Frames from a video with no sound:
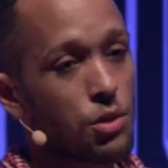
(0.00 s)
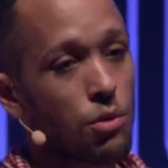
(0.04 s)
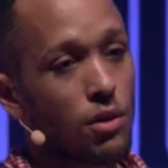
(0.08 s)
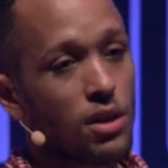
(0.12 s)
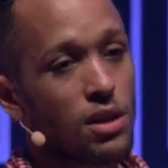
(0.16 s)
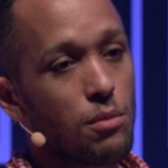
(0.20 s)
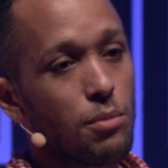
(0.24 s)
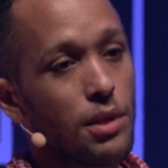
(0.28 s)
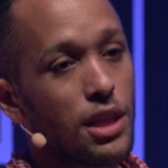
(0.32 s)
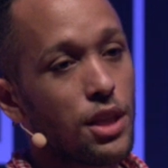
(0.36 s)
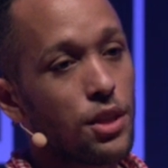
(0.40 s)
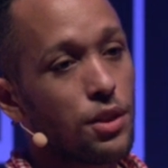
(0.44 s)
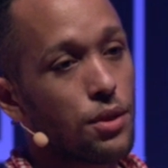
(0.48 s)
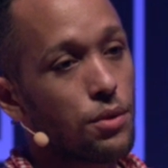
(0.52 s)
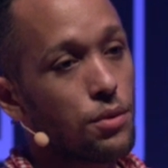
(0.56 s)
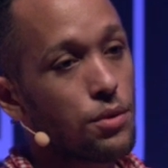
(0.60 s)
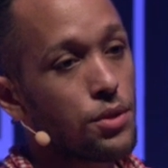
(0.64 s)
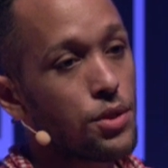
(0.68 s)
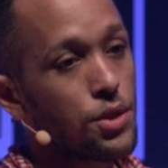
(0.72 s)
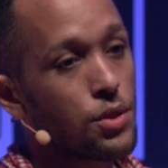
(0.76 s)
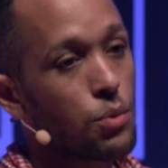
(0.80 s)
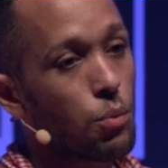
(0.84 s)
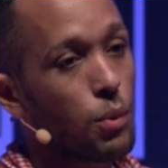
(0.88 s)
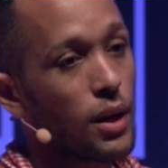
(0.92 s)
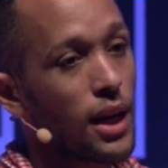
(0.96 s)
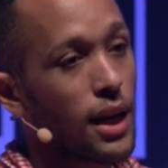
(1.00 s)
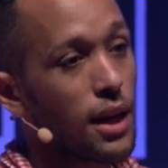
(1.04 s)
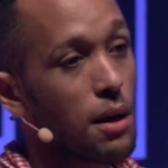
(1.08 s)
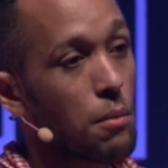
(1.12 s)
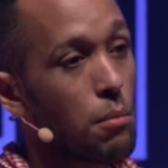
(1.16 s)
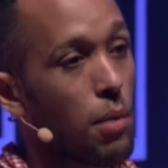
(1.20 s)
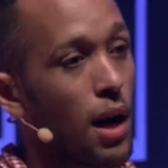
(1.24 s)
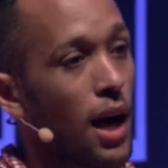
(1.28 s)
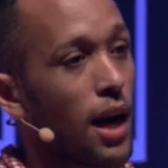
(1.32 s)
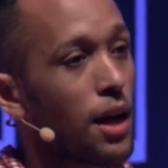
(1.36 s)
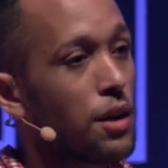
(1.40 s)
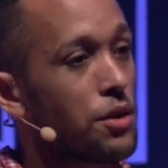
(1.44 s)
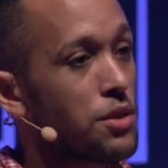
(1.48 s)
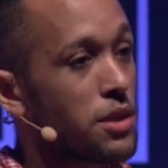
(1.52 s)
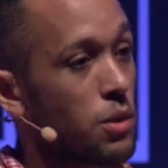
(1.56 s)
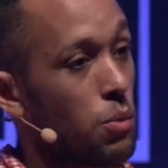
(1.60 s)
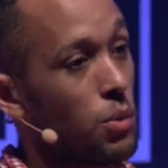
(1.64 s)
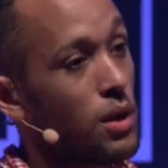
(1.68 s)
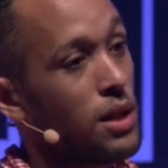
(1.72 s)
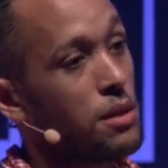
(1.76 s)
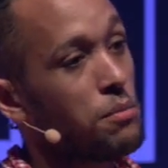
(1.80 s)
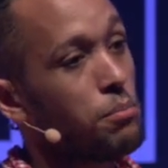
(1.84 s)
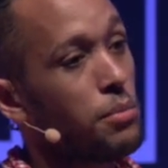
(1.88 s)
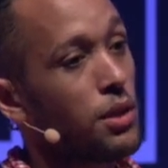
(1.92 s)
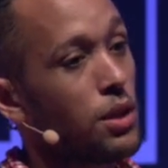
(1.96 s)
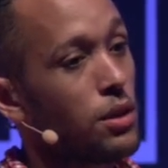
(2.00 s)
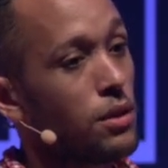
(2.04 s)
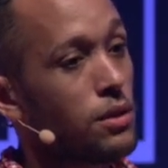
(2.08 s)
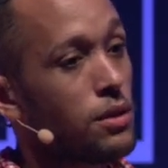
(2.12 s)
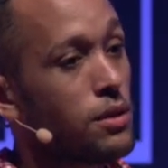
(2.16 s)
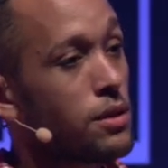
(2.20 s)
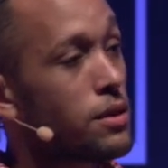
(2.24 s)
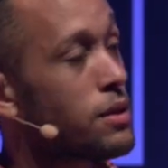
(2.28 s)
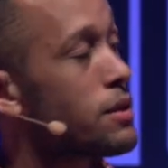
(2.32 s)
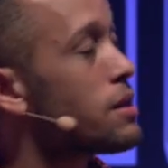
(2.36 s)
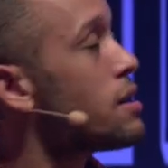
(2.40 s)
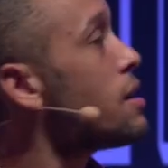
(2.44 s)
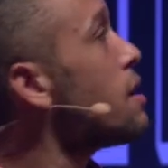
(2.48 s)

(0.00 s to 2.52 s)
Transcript: going to be used when it compiles and when it builds.